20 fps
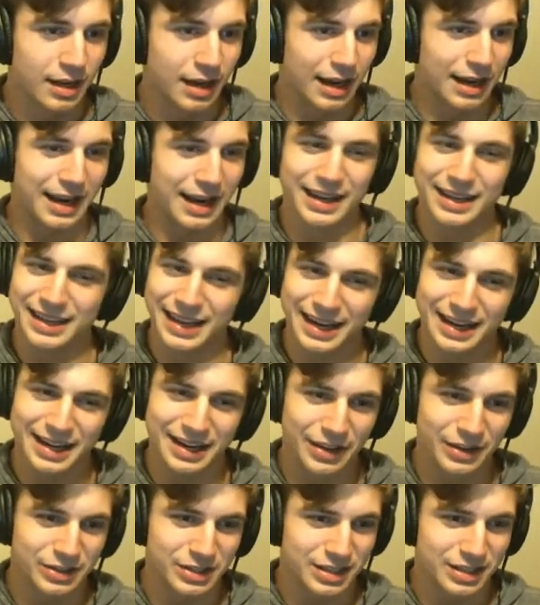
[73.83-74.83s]
Again,
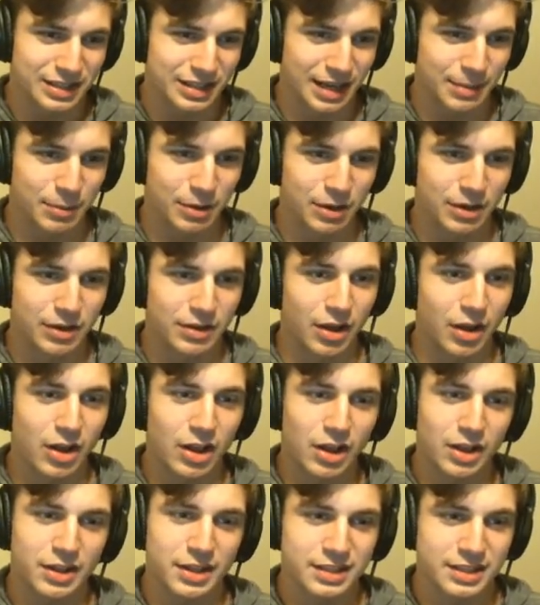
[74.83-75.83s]
another disclaimer.
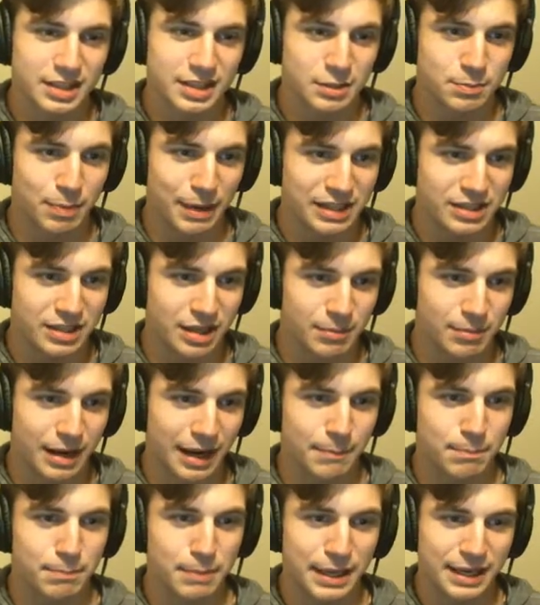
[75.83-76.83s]
All of this is based on
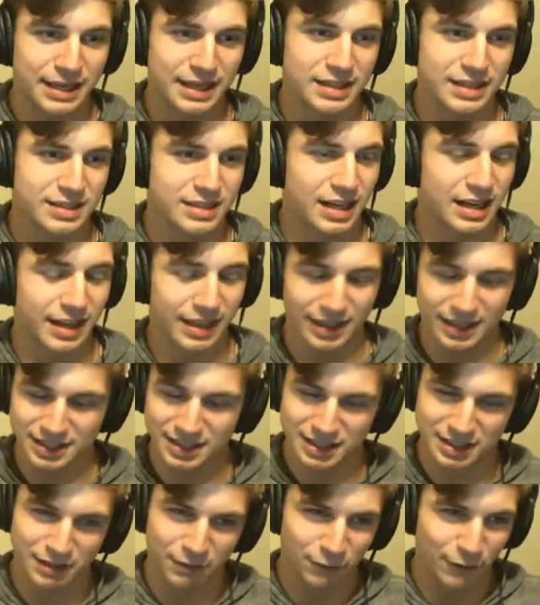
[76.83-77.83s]
my opinions. None of
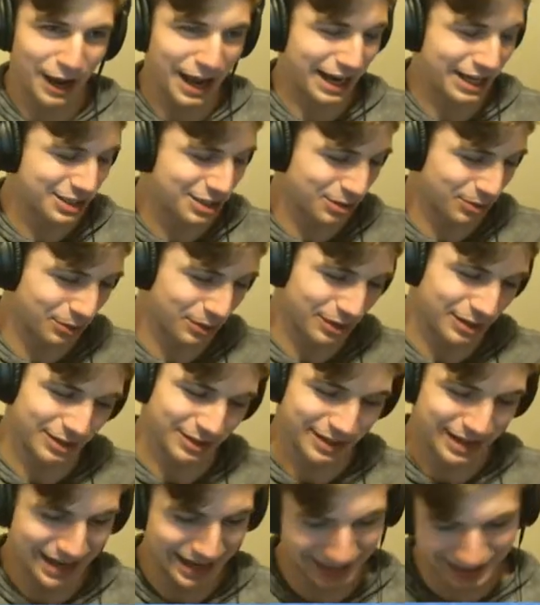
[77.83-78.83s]
this is factual
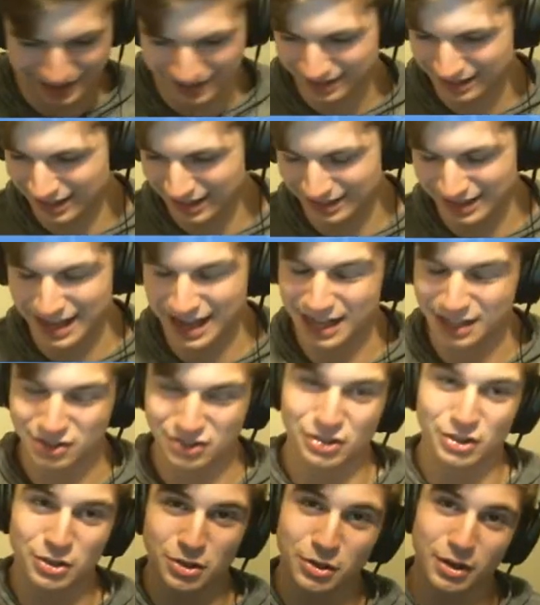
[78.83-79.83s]
or anything like that.
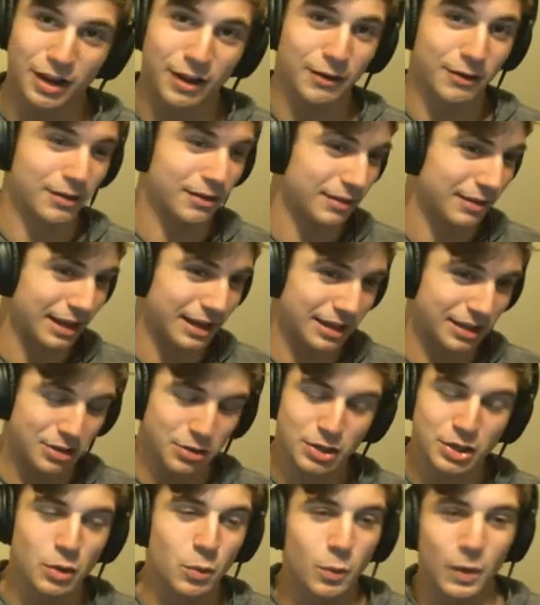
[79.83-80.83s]
So
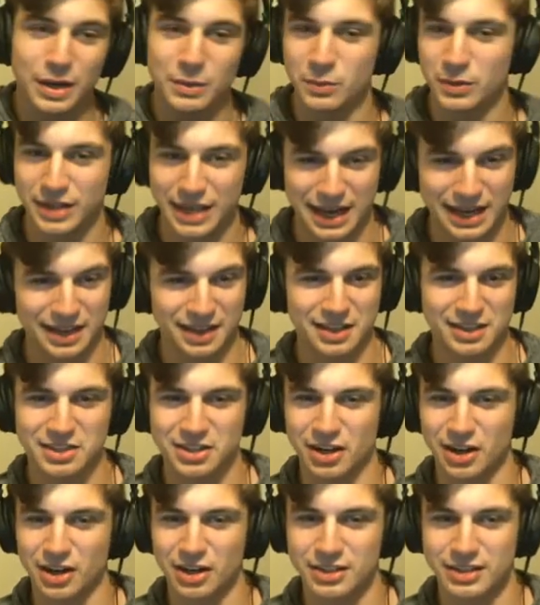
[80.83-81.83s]
you can win with any of these
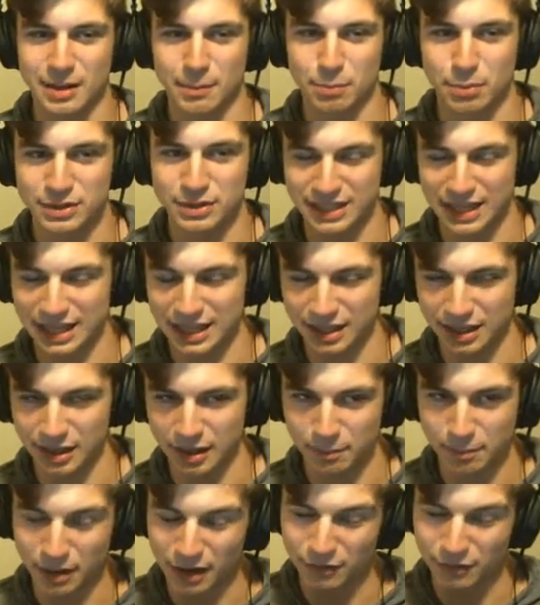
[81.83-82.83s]
cards I'm presenting
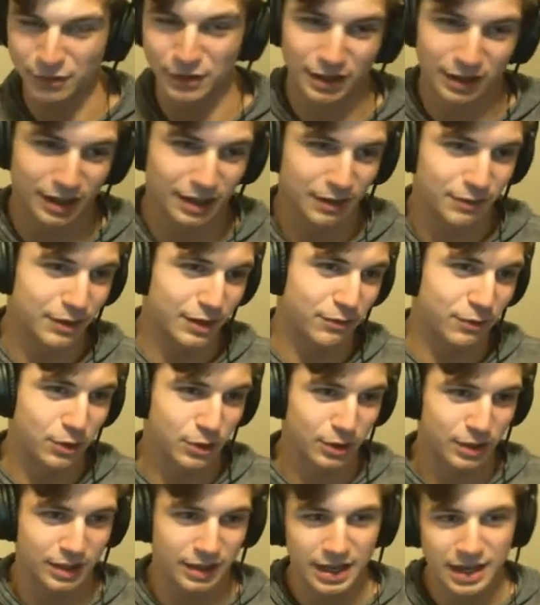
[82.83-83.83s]
above here, even if
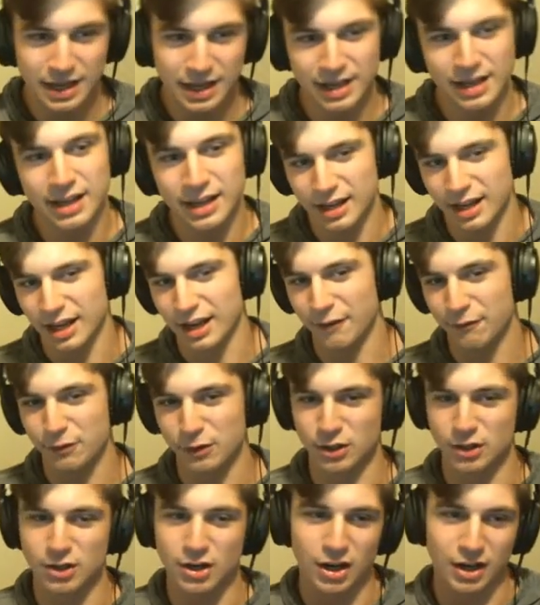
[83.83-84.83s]

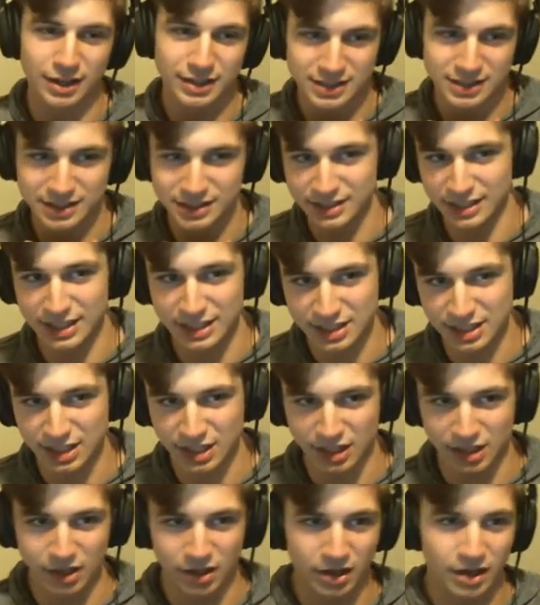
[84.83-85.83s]
your card is in D
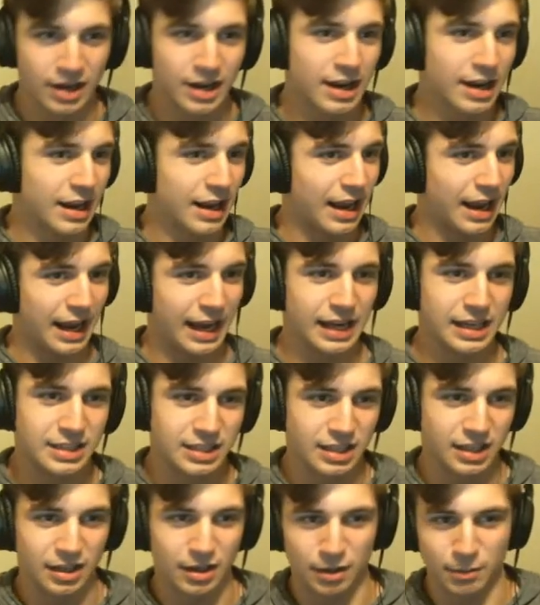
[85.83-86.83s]
tier, A
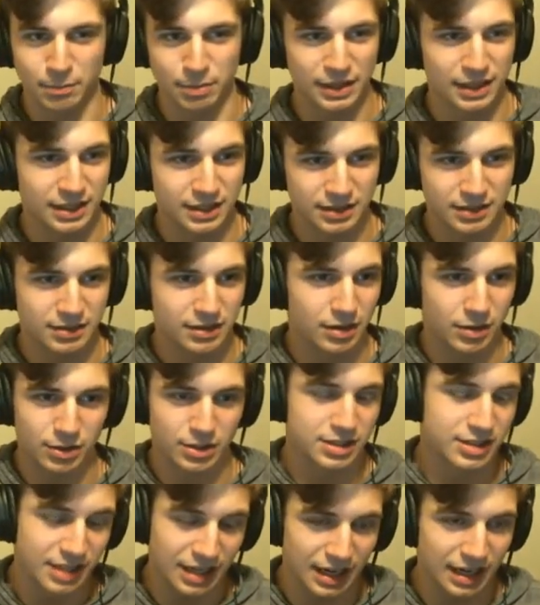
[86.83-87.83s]
tier, B
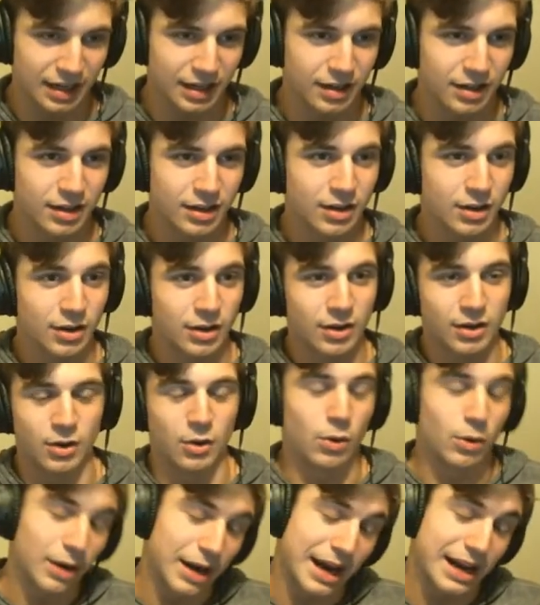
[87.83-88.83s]
or C,
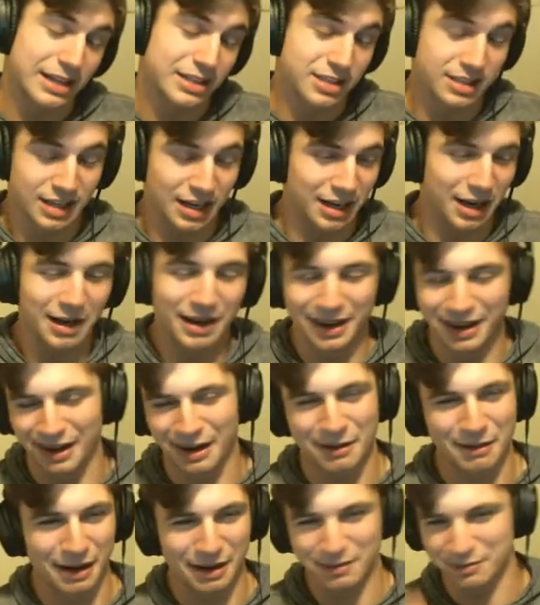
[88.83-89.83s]
or S.
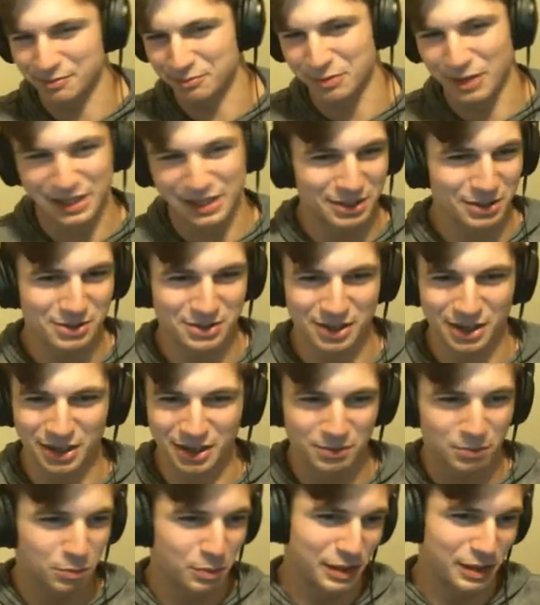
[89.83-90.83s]
I ranked those
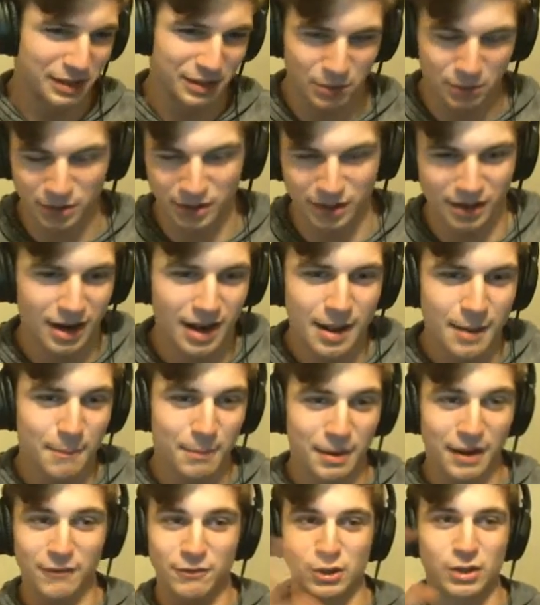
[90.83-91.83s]
all weird order.
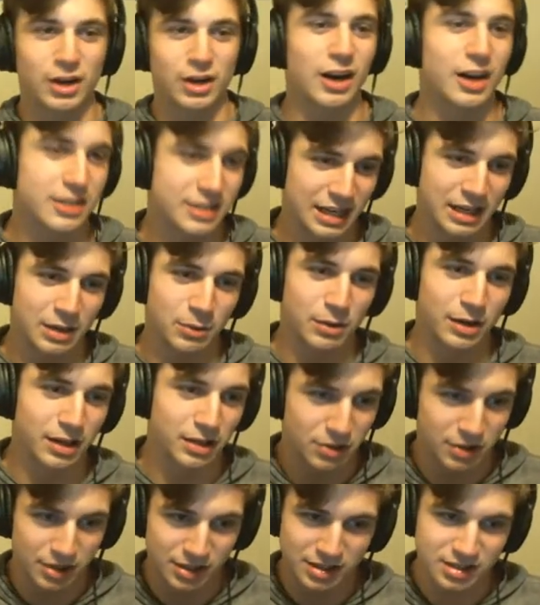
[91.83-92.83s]
But if your card's anywhere,
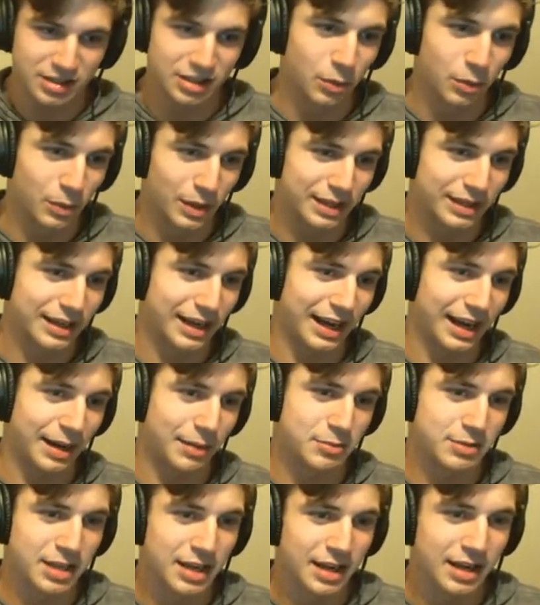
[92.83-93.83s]
you can still win
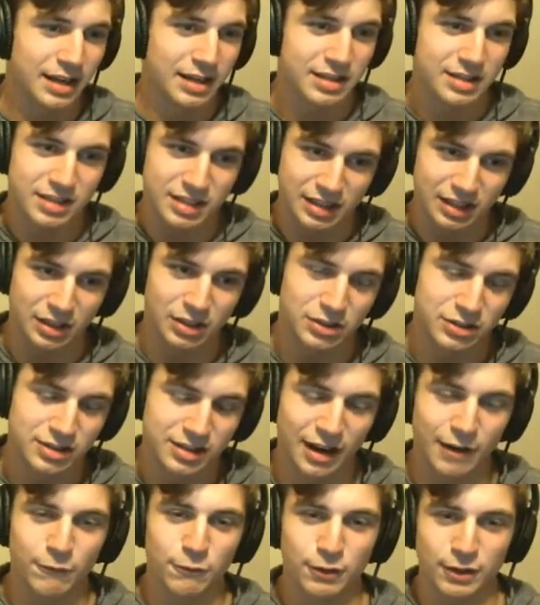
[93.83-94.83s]
games. Skill
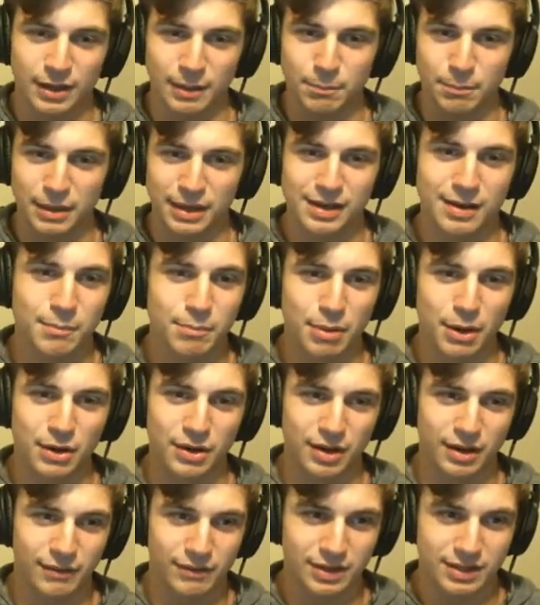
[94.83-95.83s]
is definitely a big
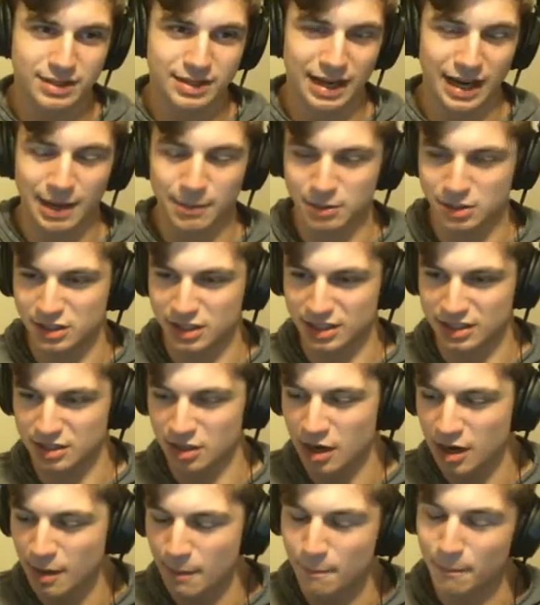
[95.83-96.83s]
component of this game. It's
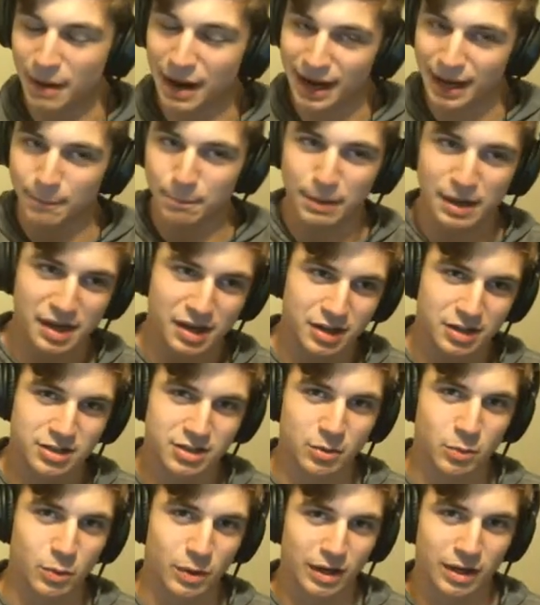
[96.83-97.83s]
just my
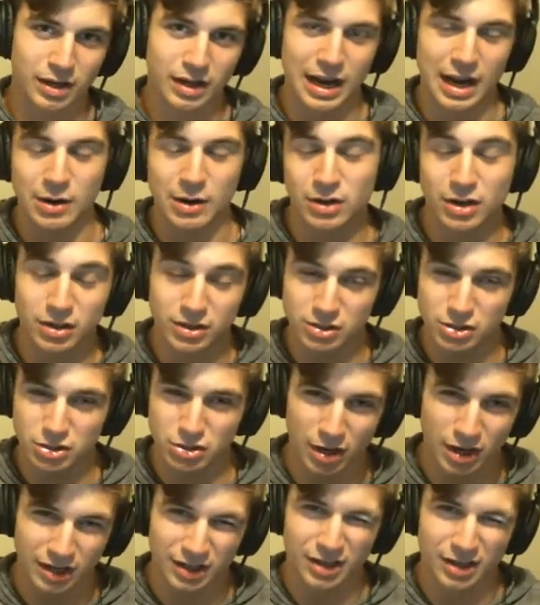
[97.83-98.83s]
opinions on how
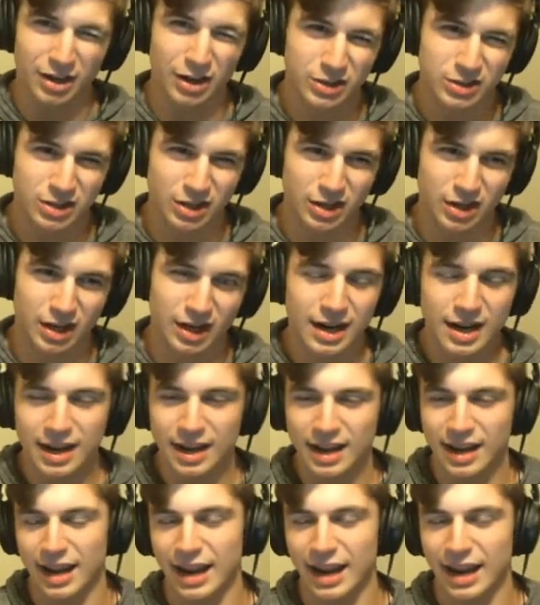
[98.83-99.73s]
strong cards are.